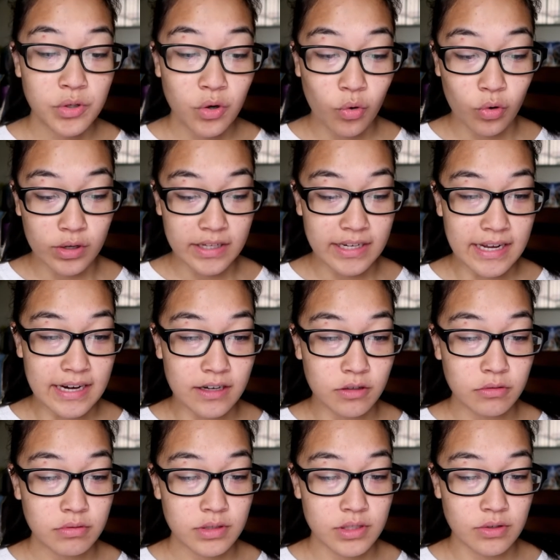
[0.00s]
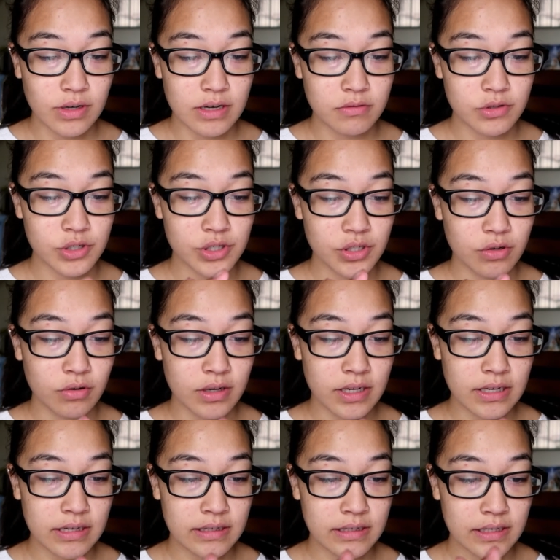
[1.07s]
recording now, so I would just go
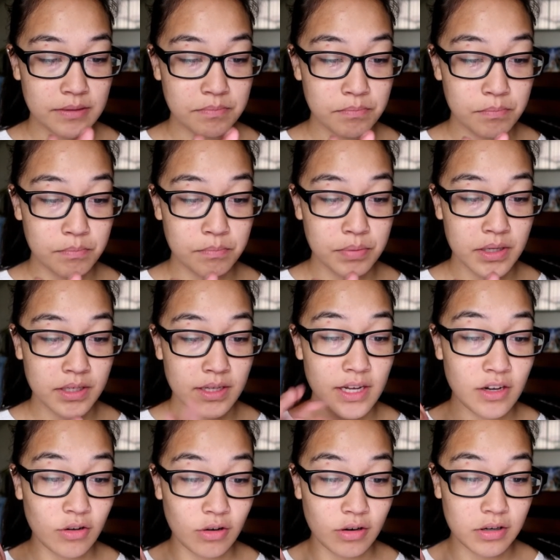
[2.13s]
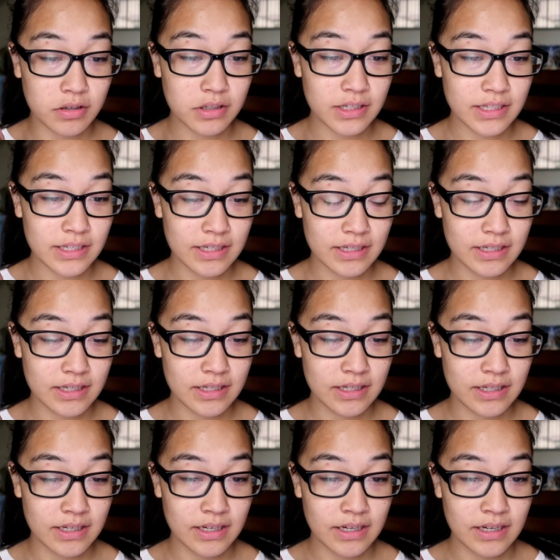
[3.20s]
ahead and pick a card.
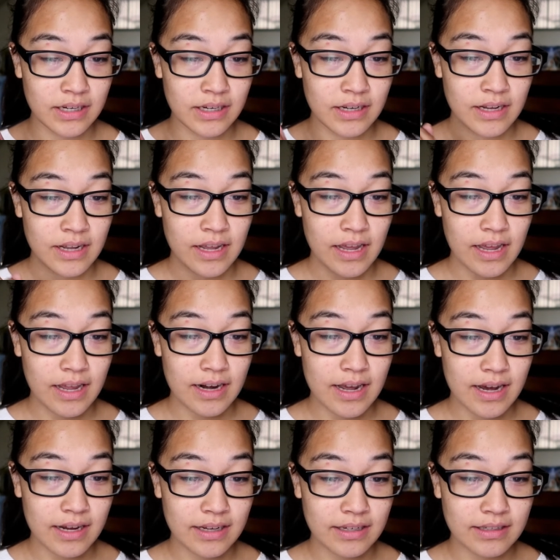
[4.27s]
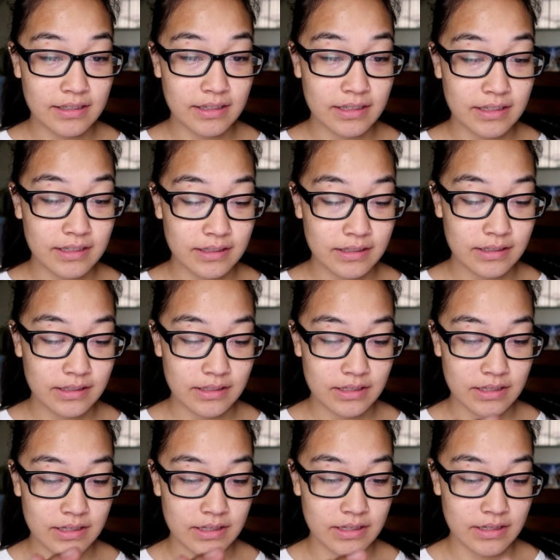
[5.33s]
And I
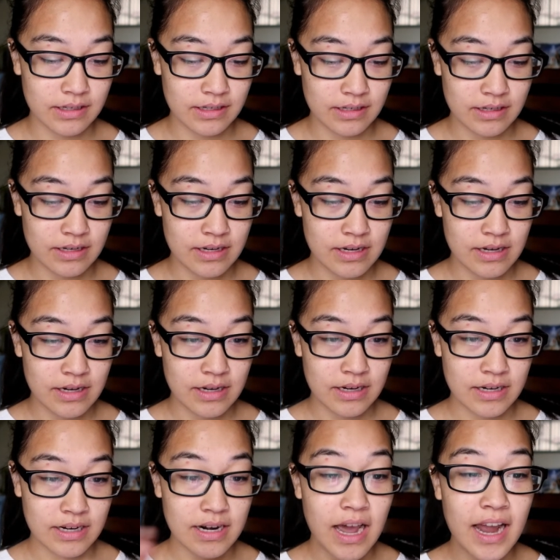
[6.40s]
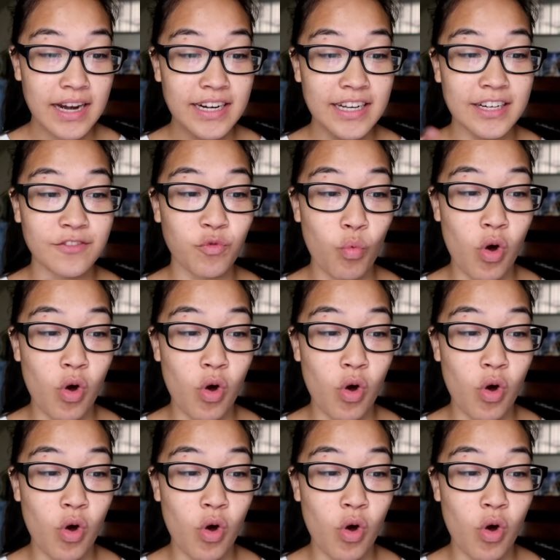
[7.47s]
got 9 of